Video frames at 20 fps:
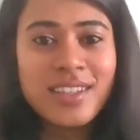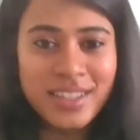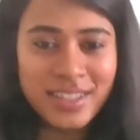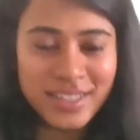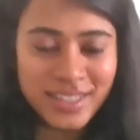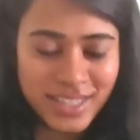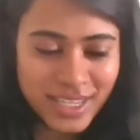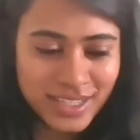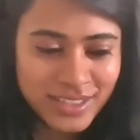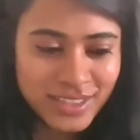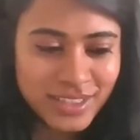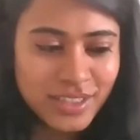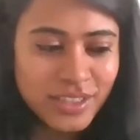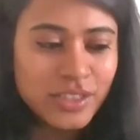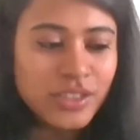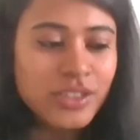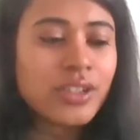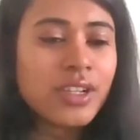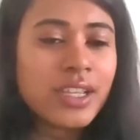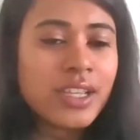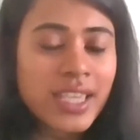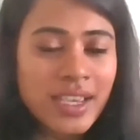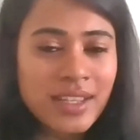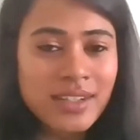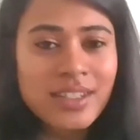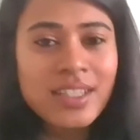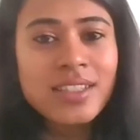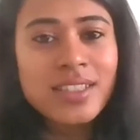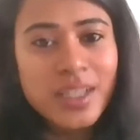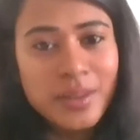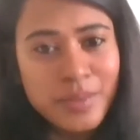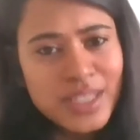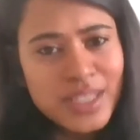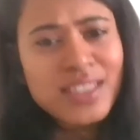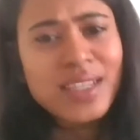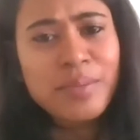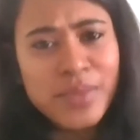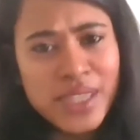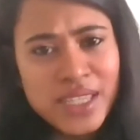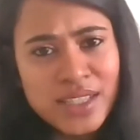Yes. So again, it's
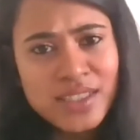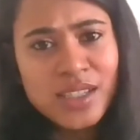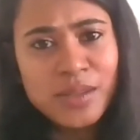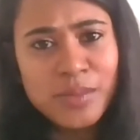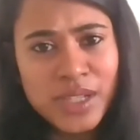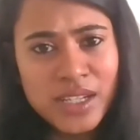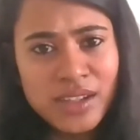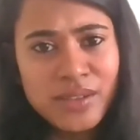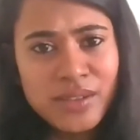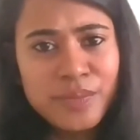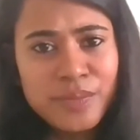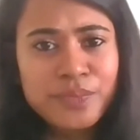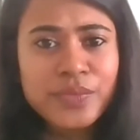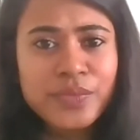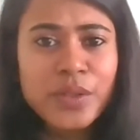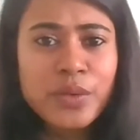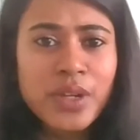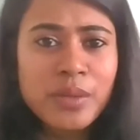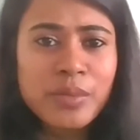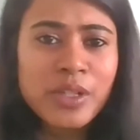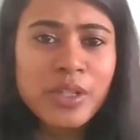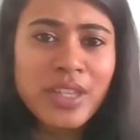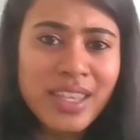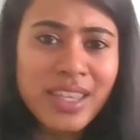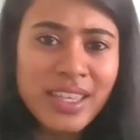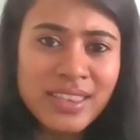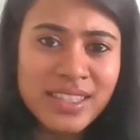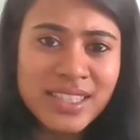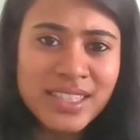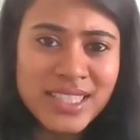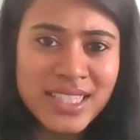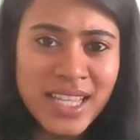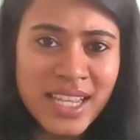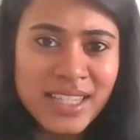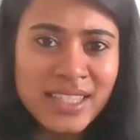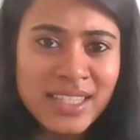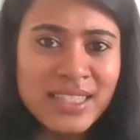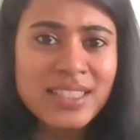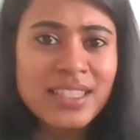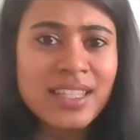something similar where I'm looking at the
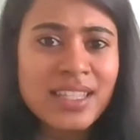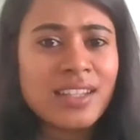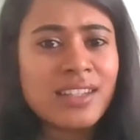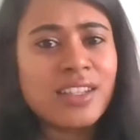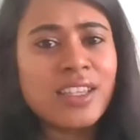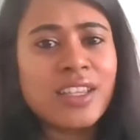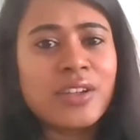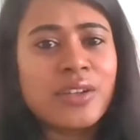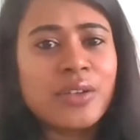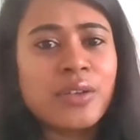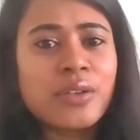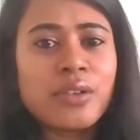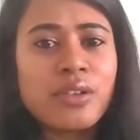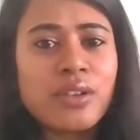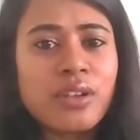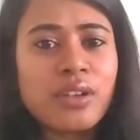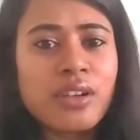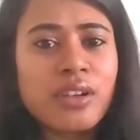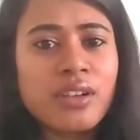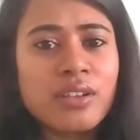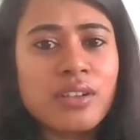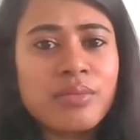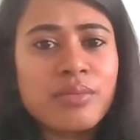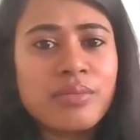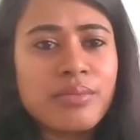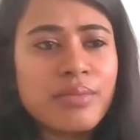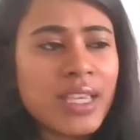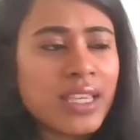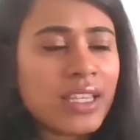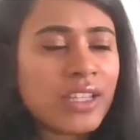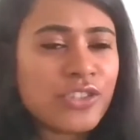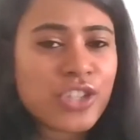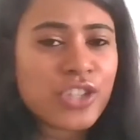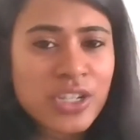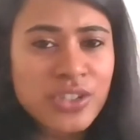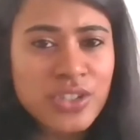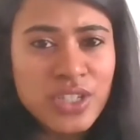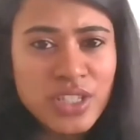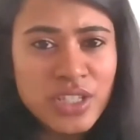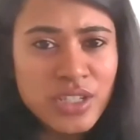designs and making
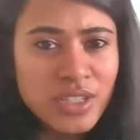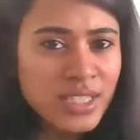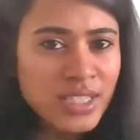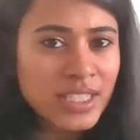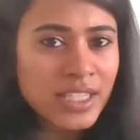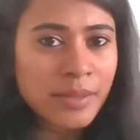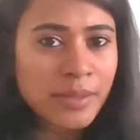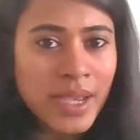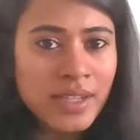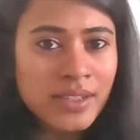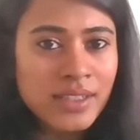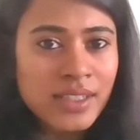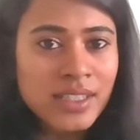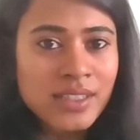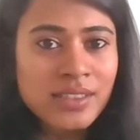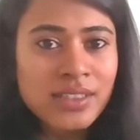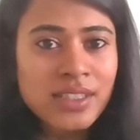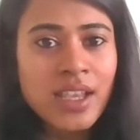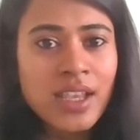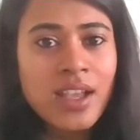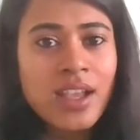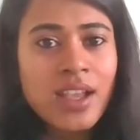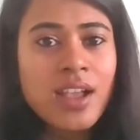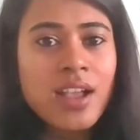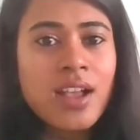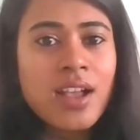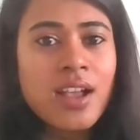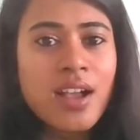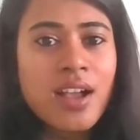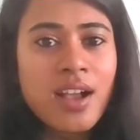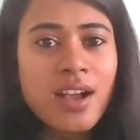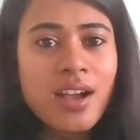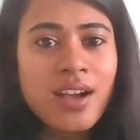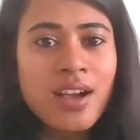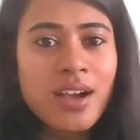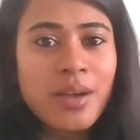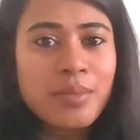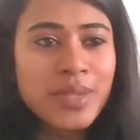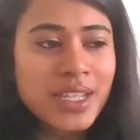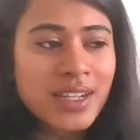changes to the schematics,
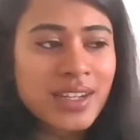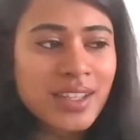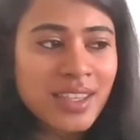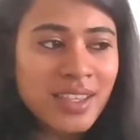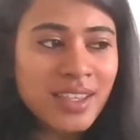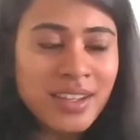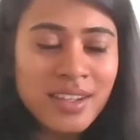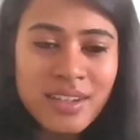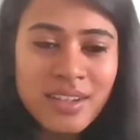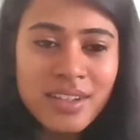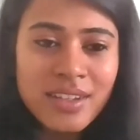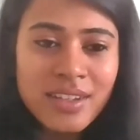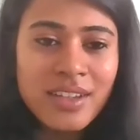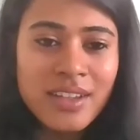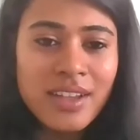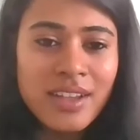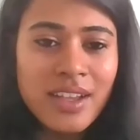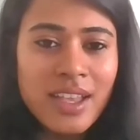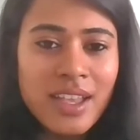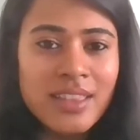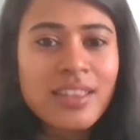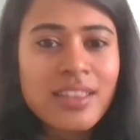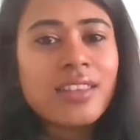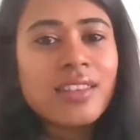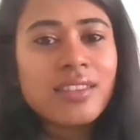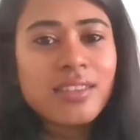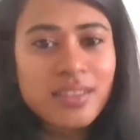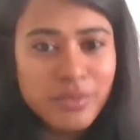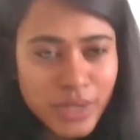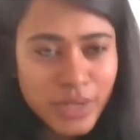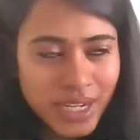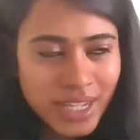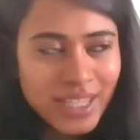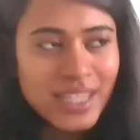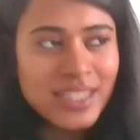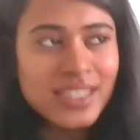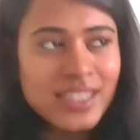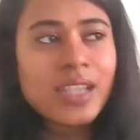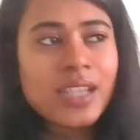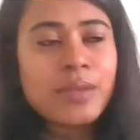updating it, and then when I
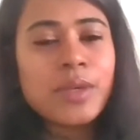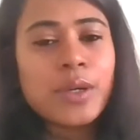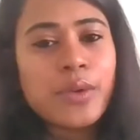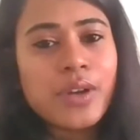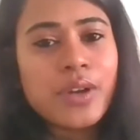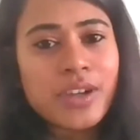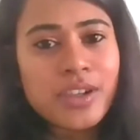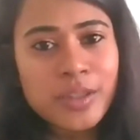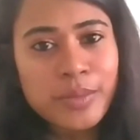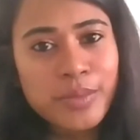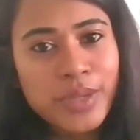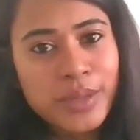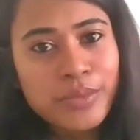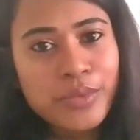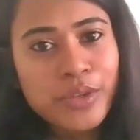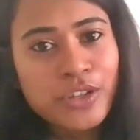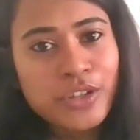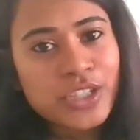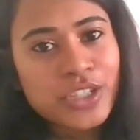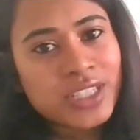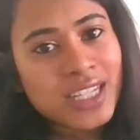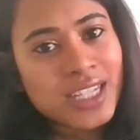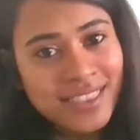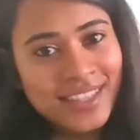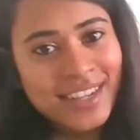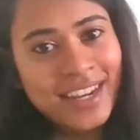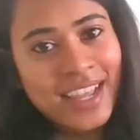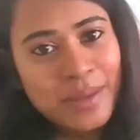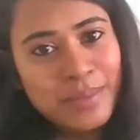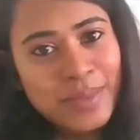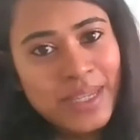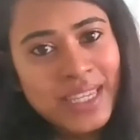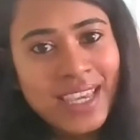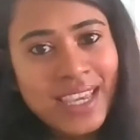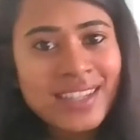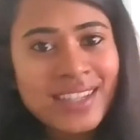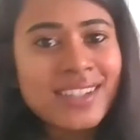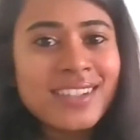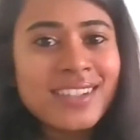get time, I work on the pet project in the lab again.